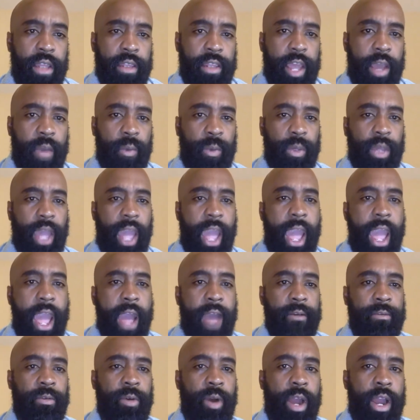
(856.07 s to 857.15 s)
that we
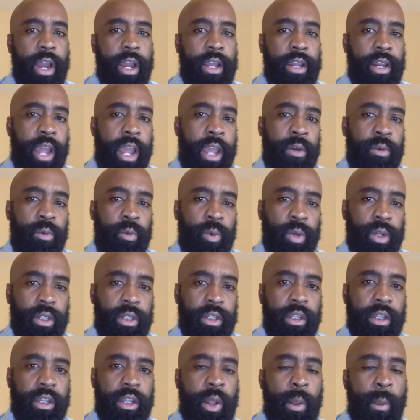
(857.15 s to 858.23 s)
have, right, and
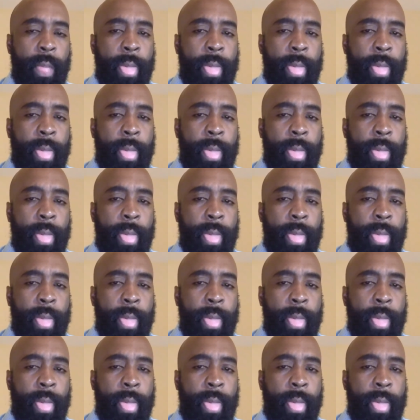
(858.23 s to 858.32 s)
really